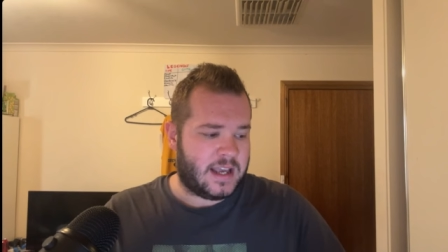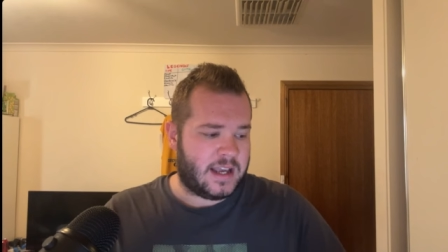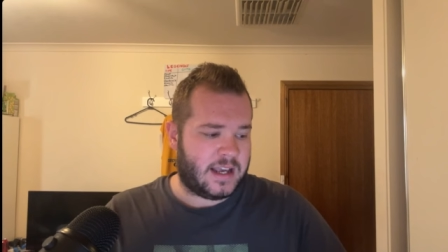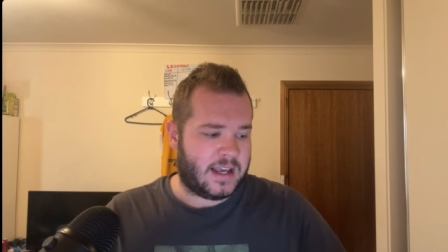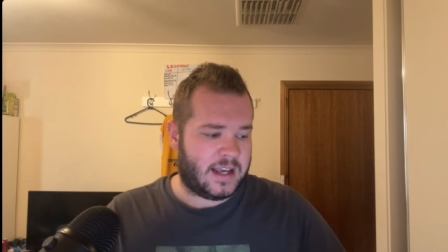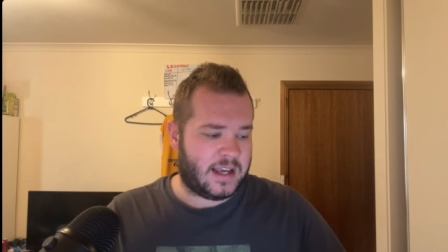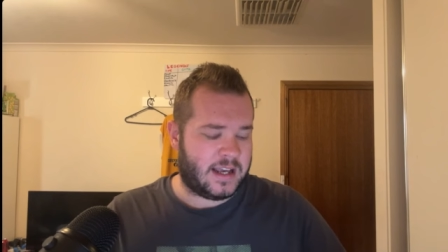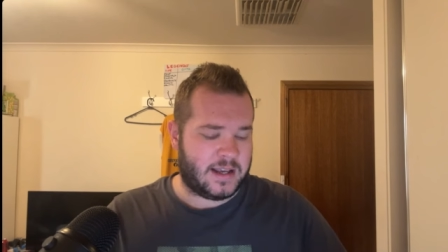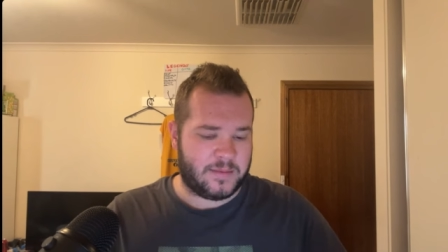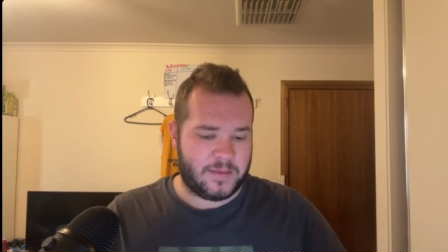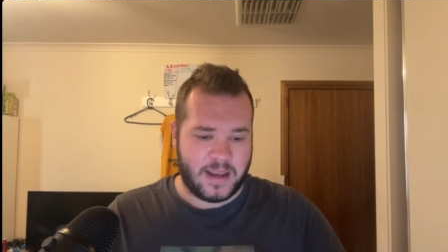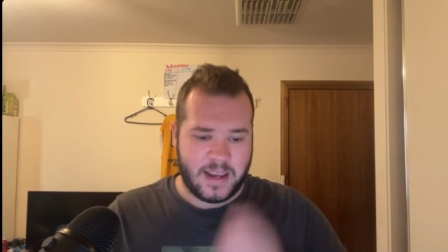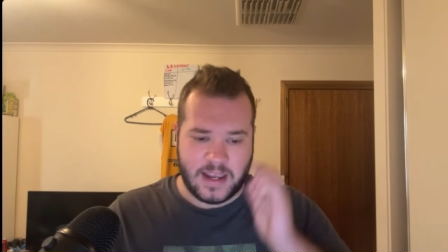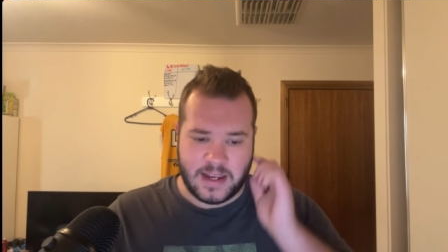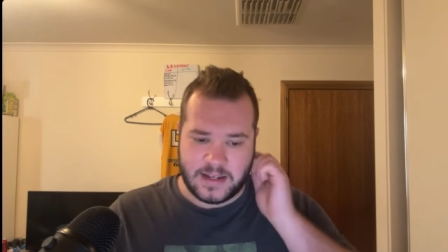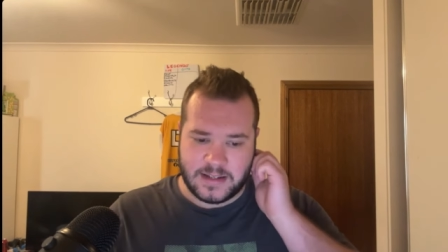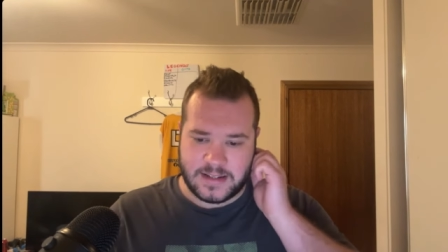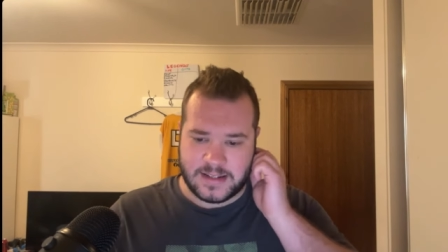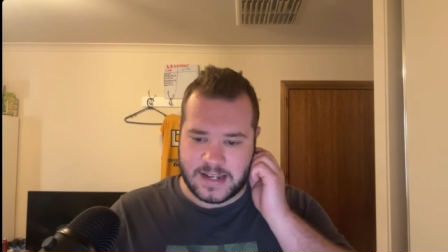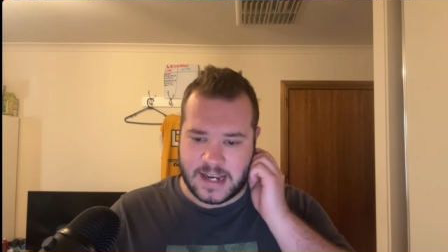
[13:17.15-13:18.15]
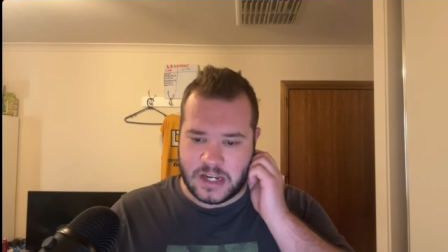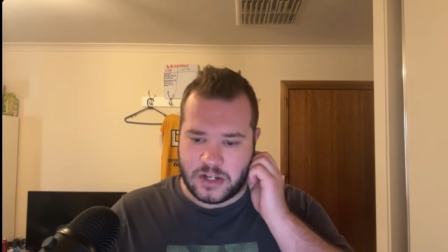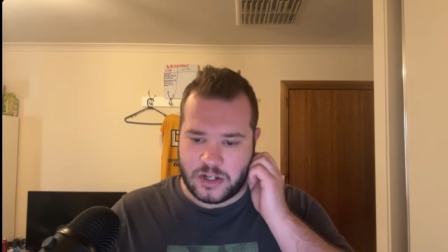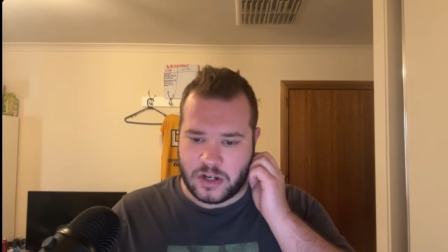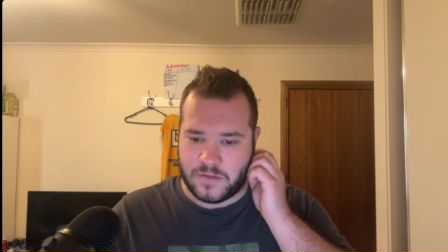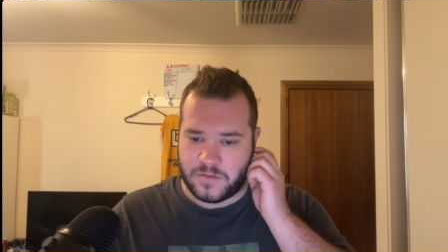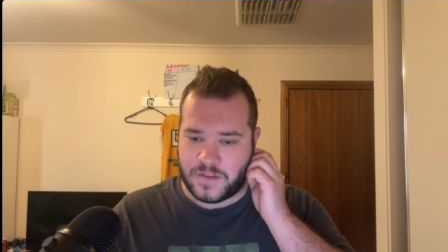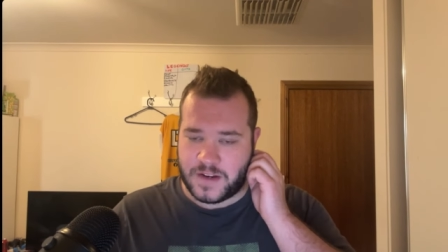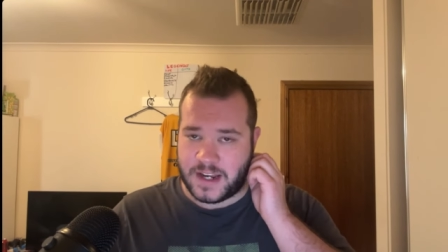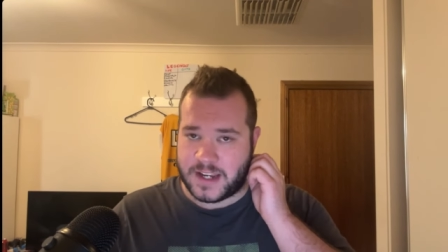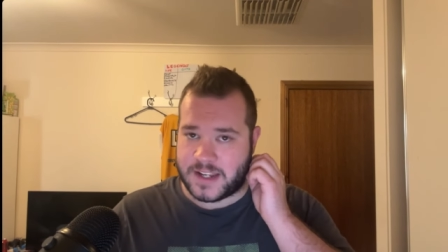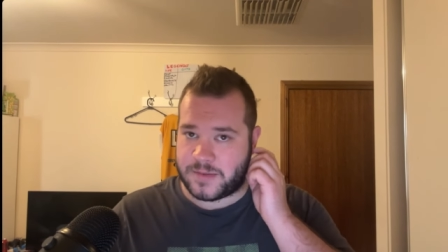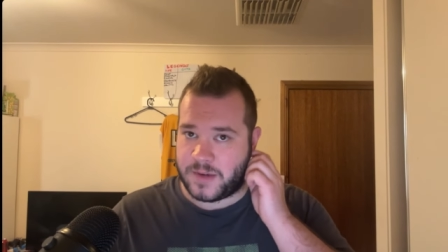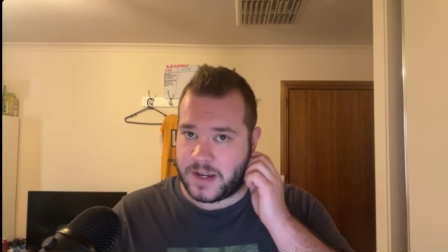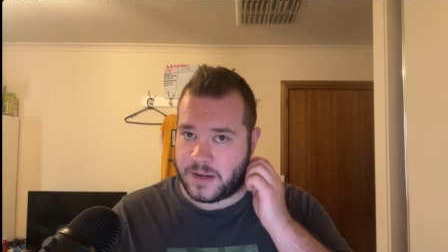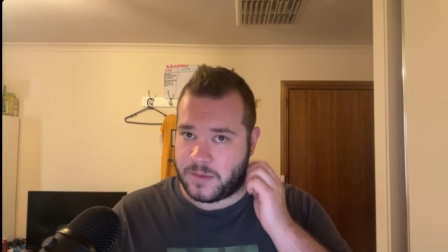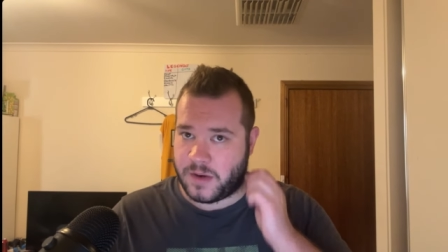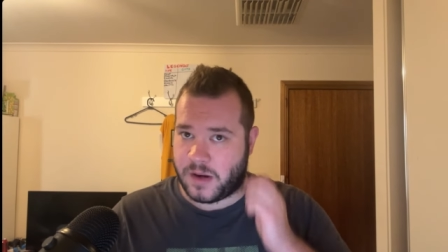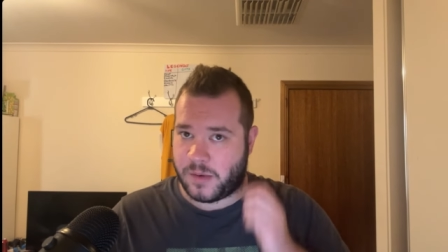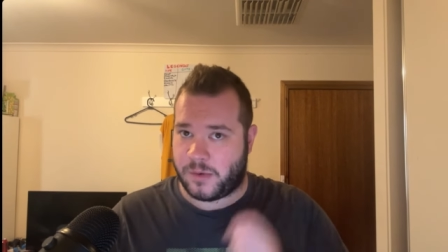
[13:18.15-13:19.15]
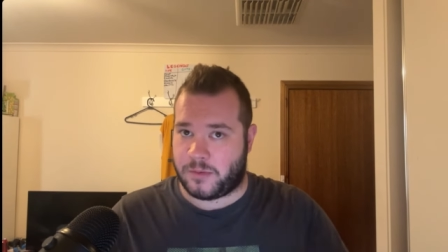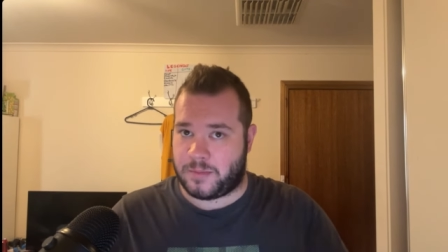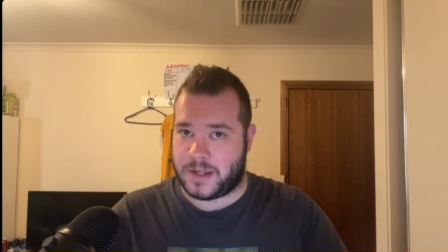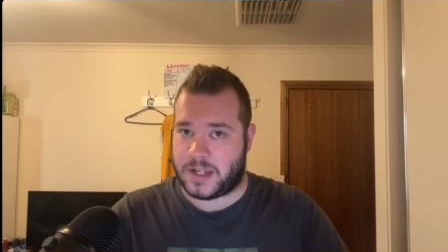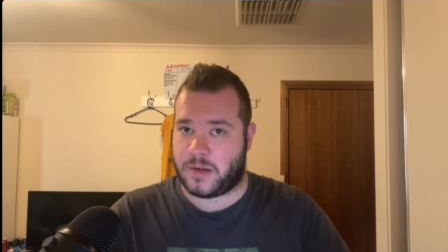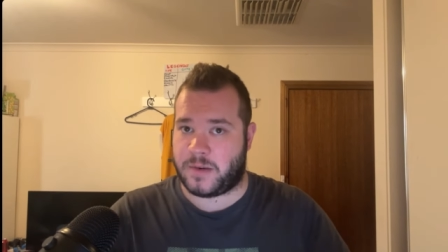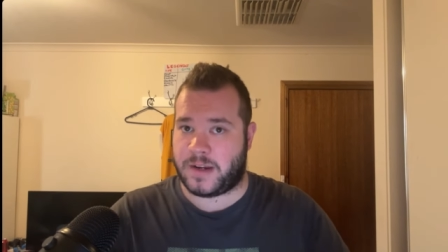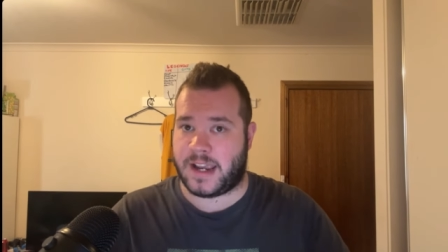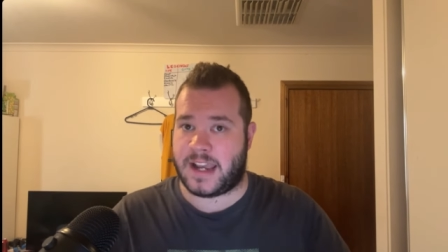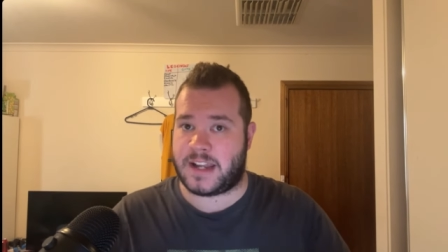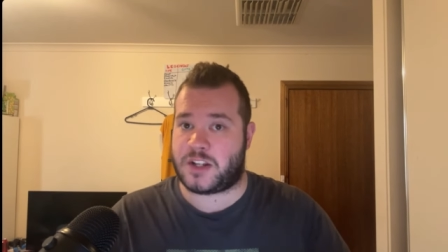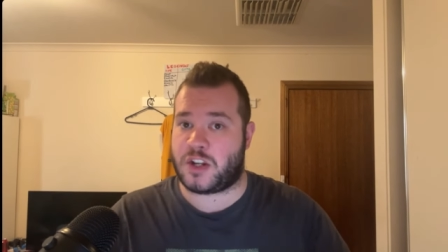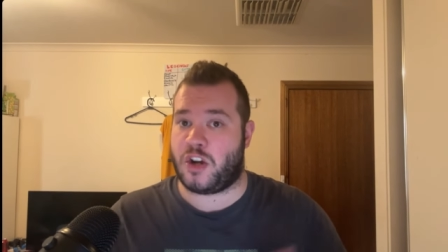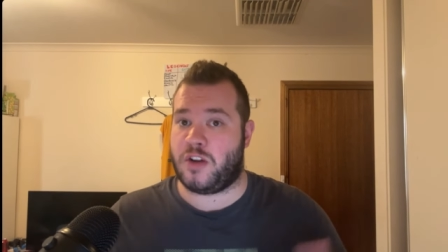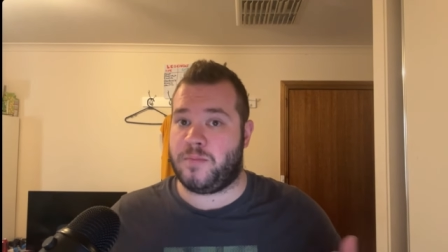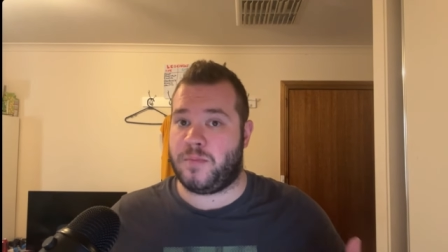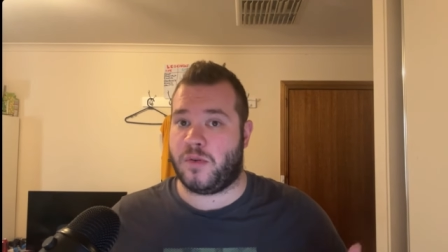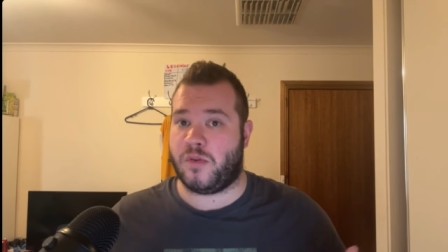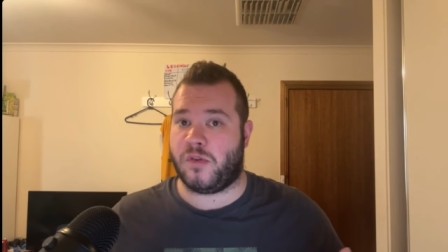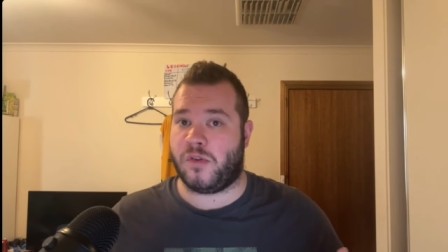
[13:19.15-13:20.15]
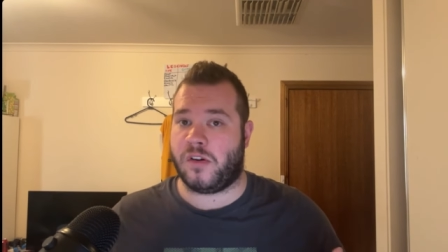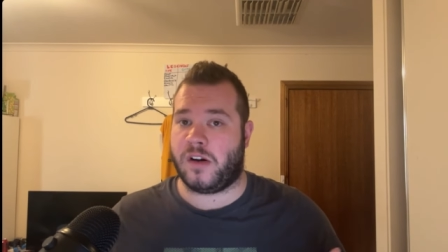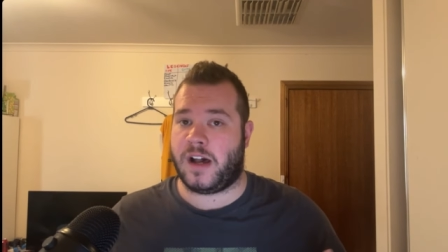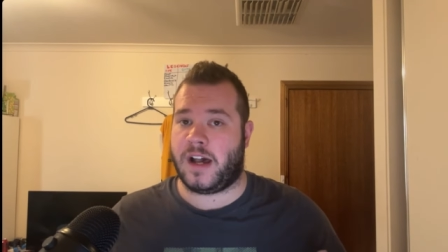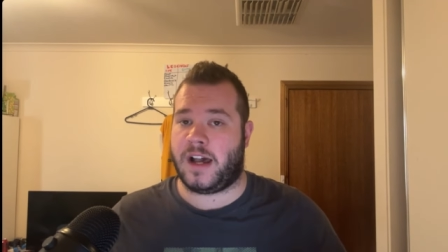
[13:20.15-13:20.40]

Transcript: And stay tuned for next week, where we'll be doing our Taupo